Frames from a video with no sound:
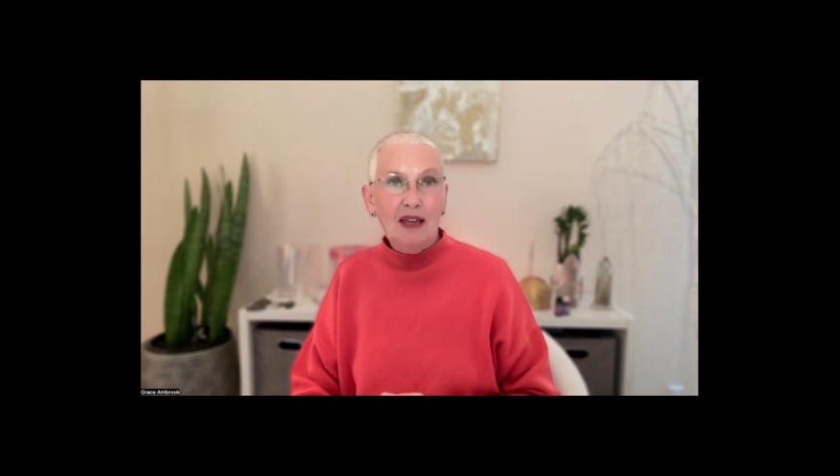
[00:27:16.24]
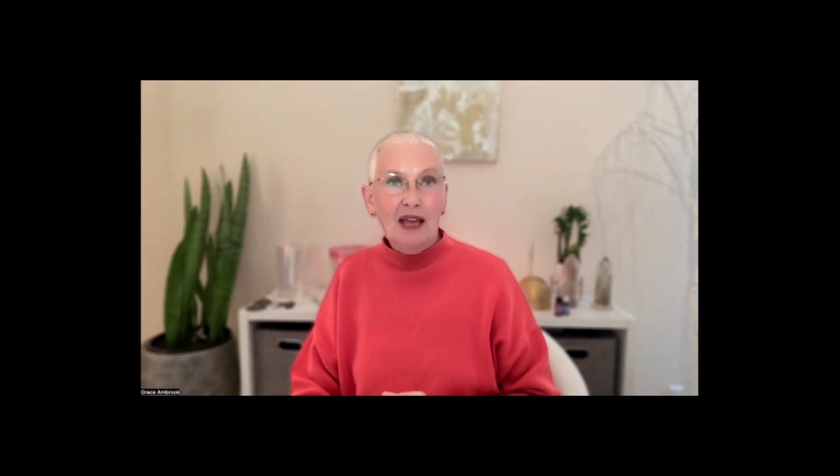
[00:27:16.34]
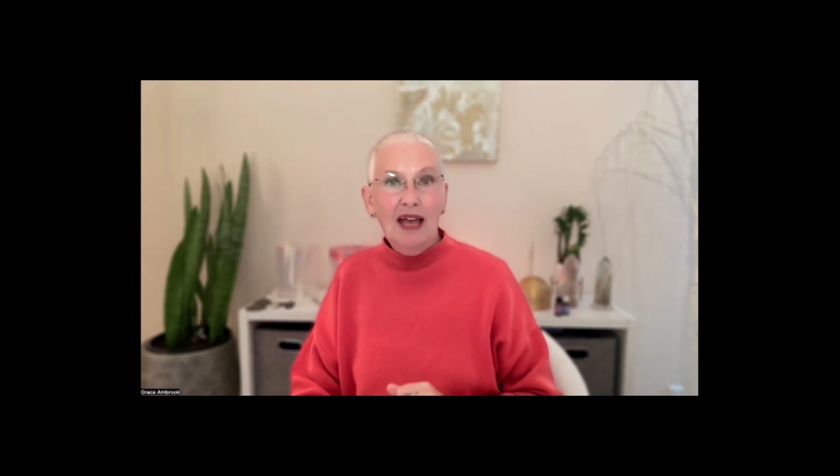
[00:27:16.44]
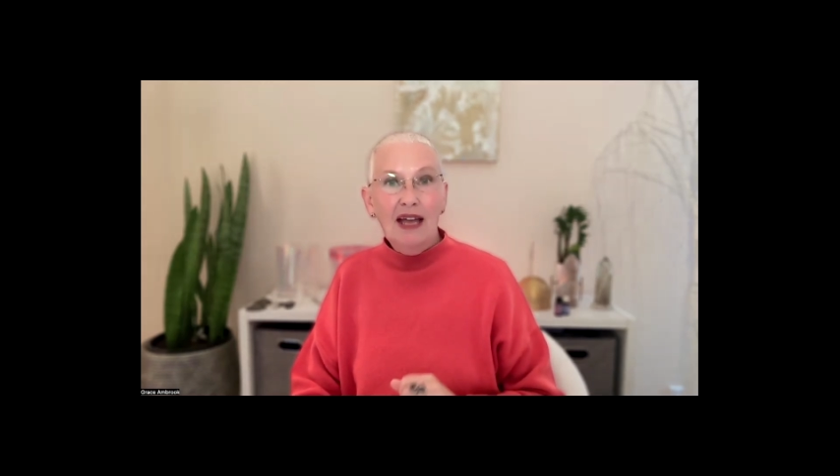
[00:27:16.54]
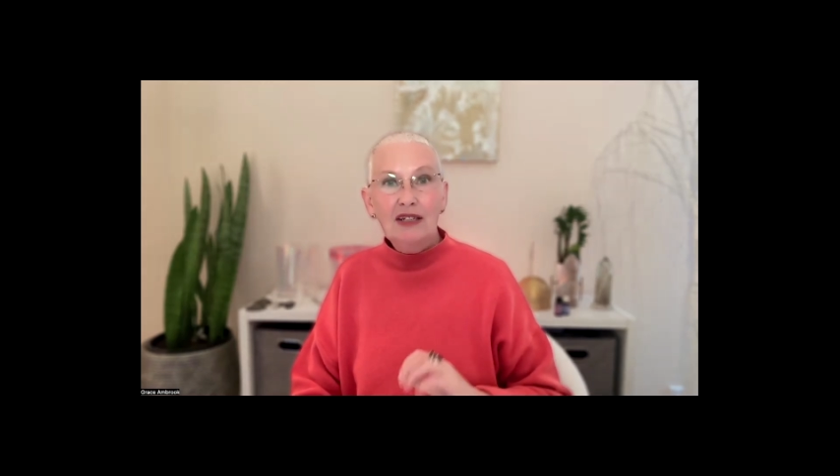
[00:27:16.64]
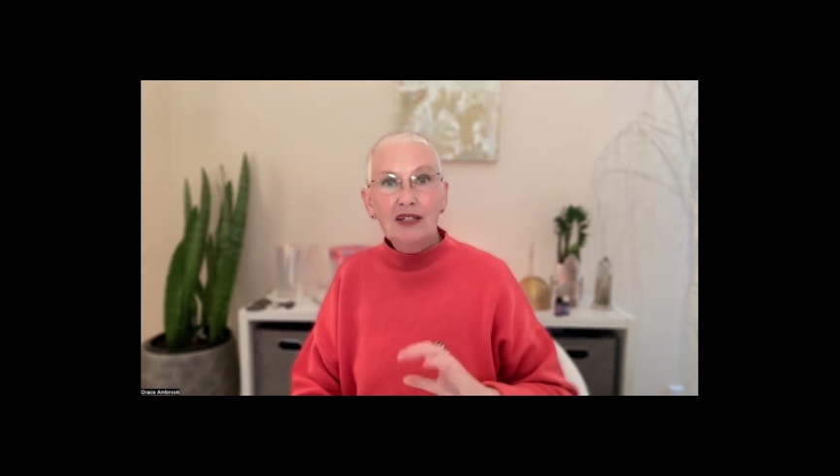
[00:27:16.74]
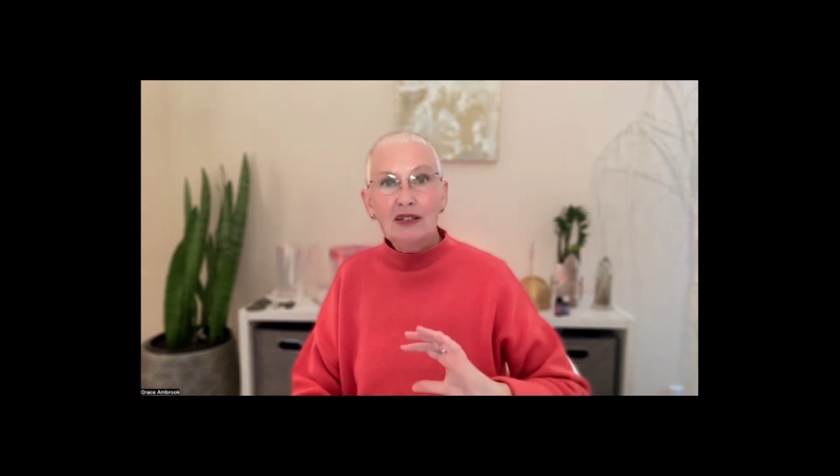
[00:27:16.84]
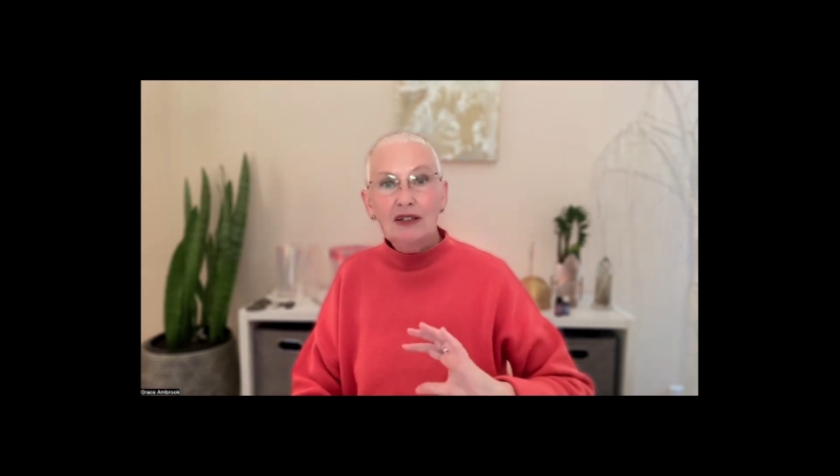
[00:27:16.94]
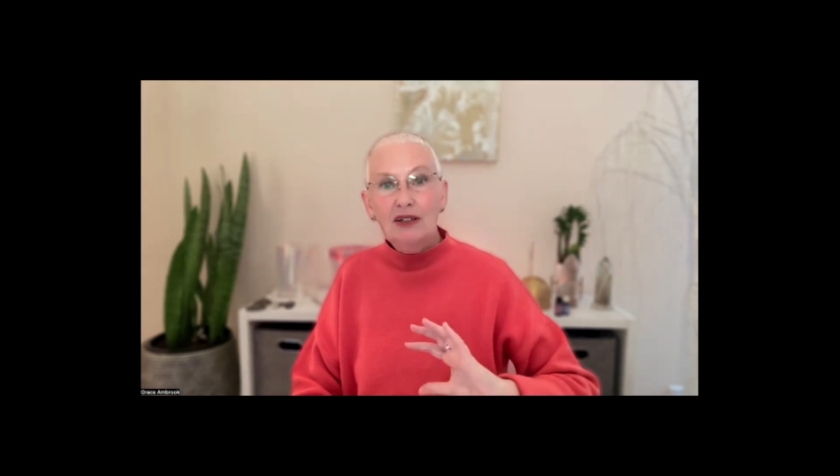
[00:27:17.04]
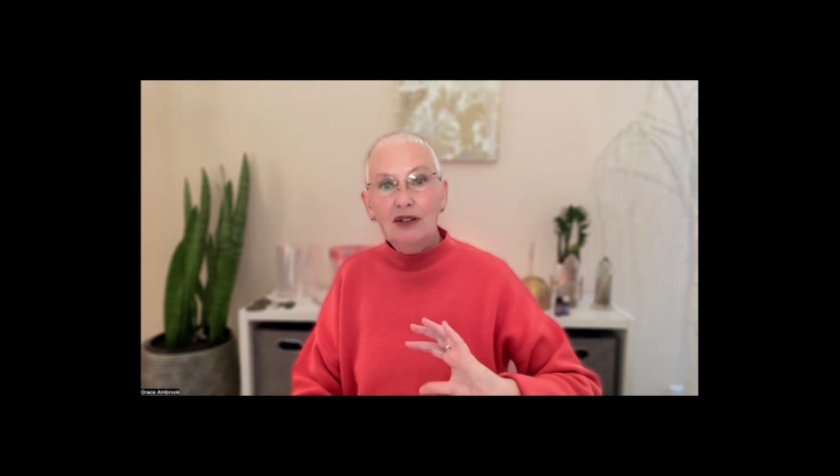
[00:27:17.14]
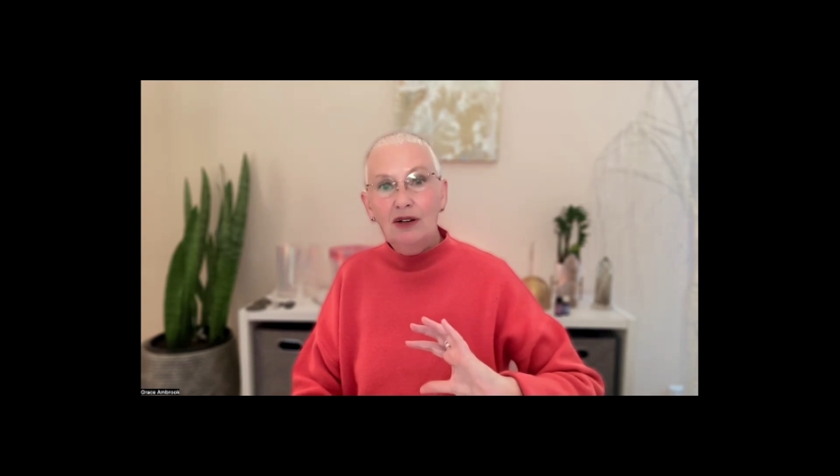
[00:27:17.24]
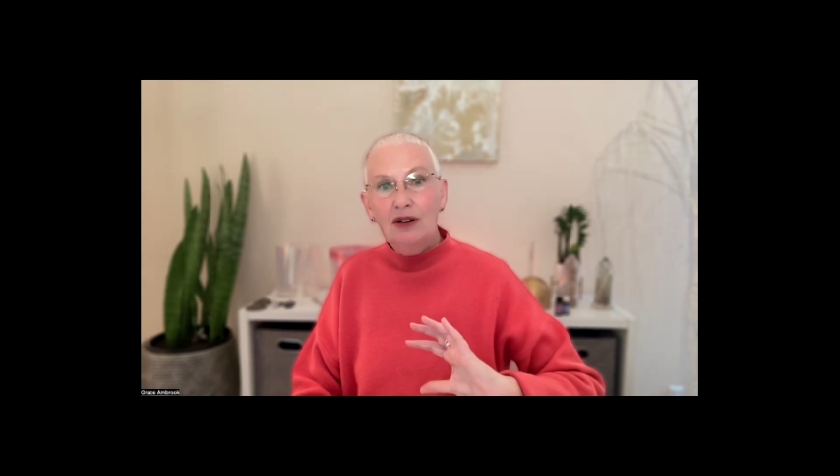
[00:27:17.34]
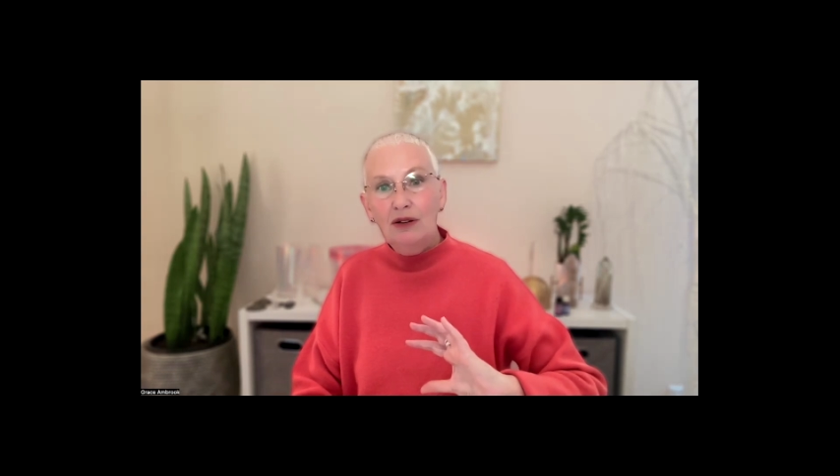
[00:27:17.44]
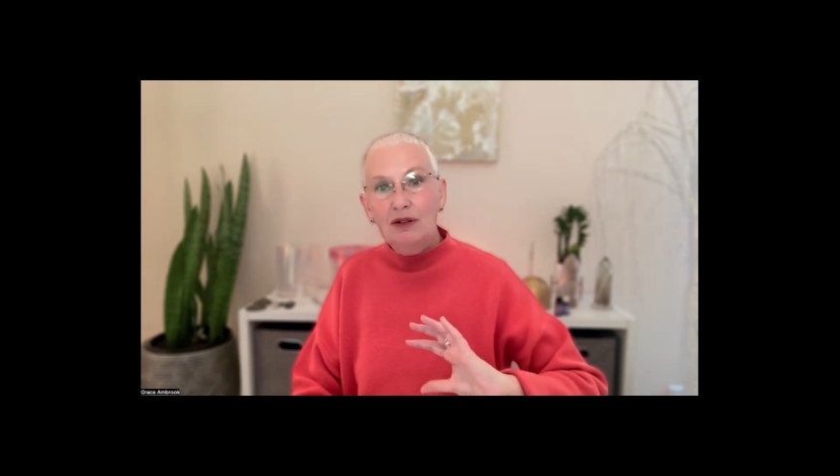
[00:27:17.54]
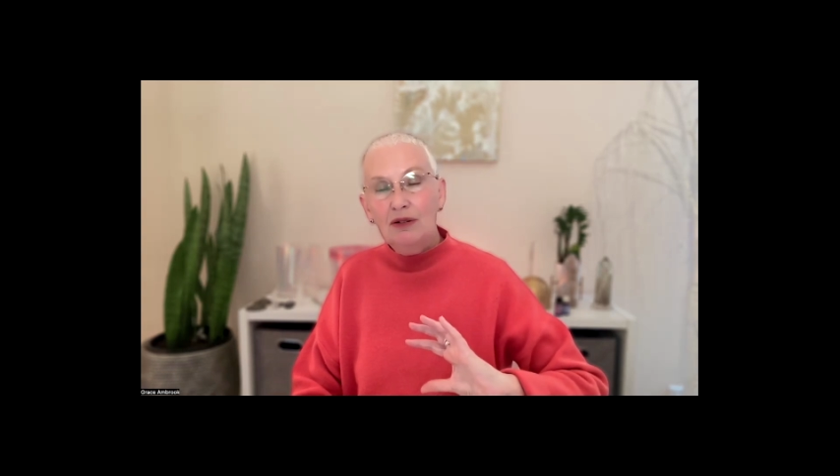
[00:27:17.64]
And,
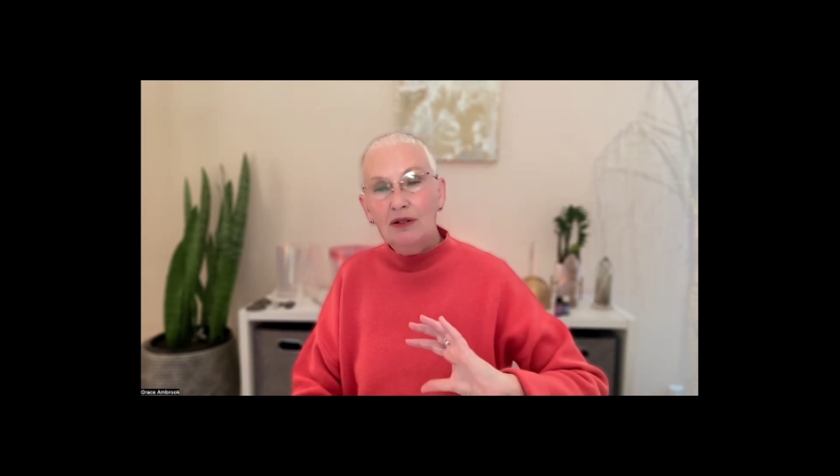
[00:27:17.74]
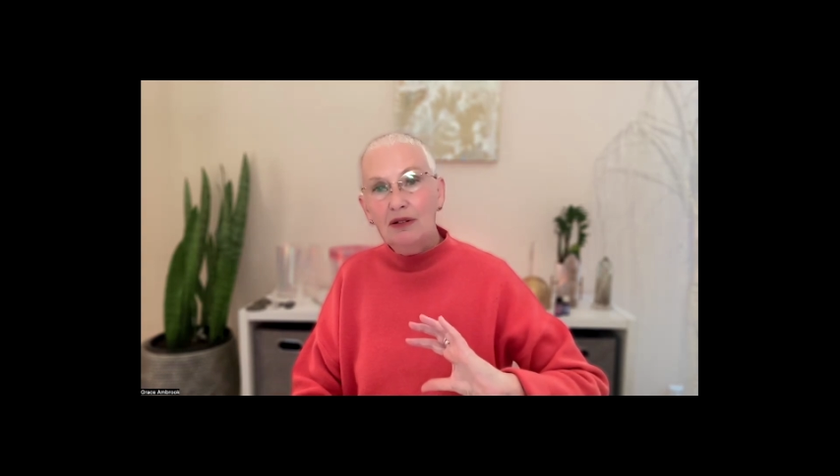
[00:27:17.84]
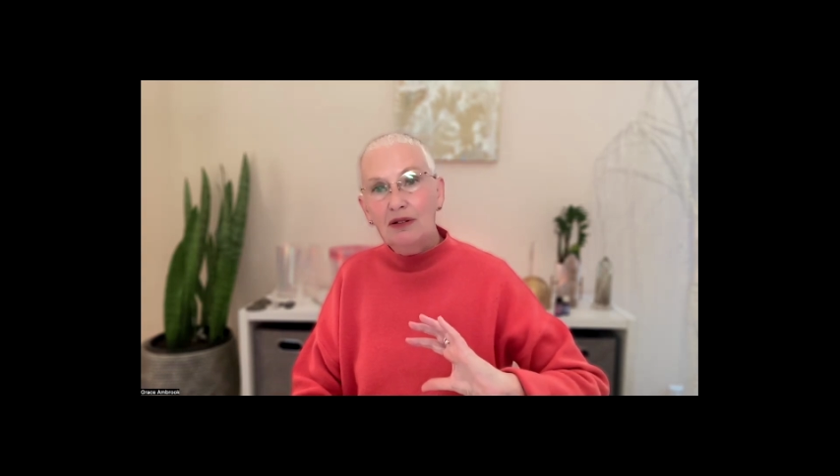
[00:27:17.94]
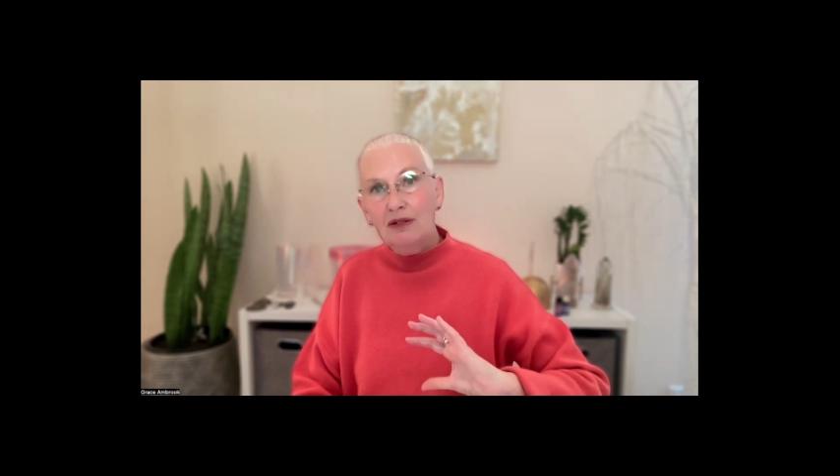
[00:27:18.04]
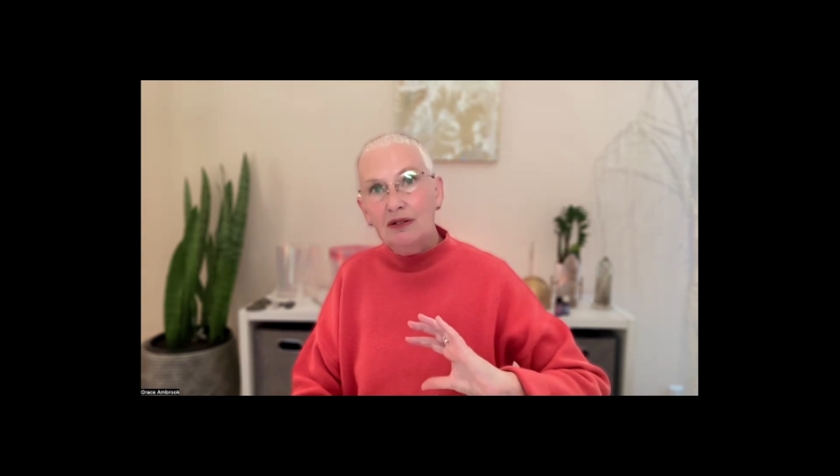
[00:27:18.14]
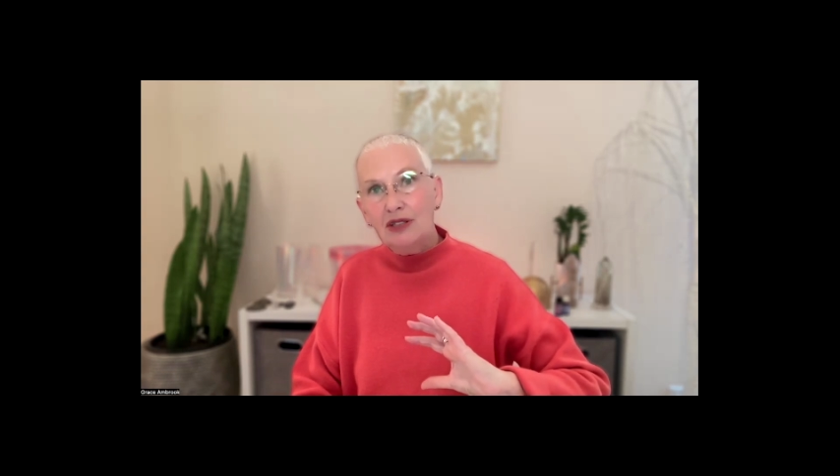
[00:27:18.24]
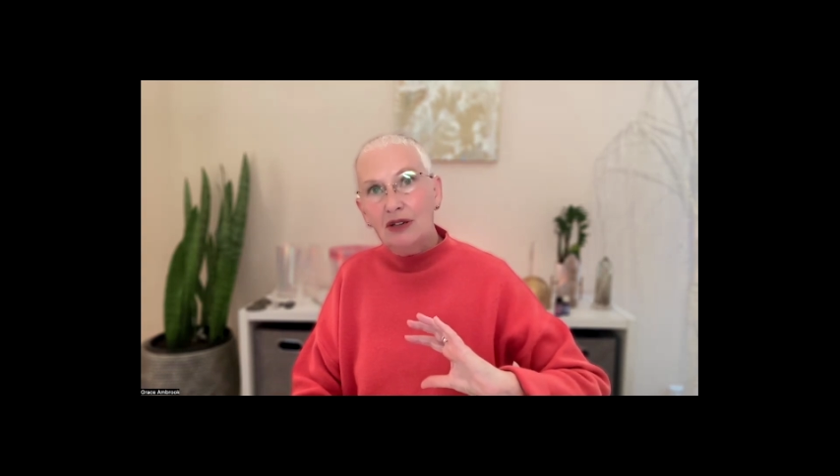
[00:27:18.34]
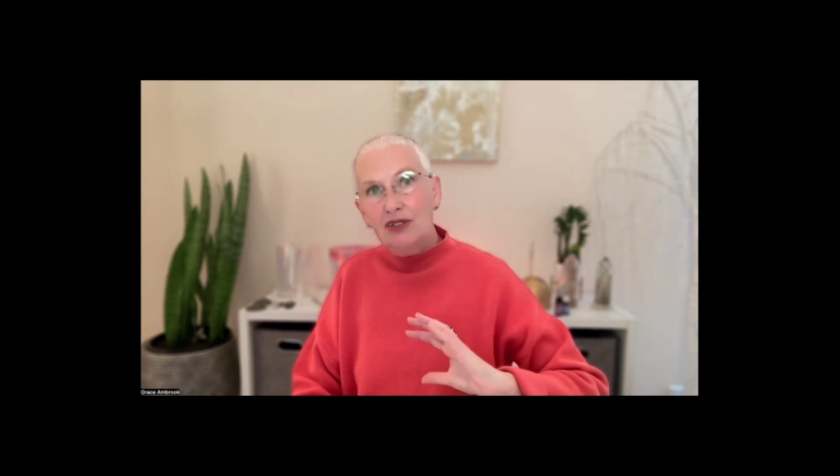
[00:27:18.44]
so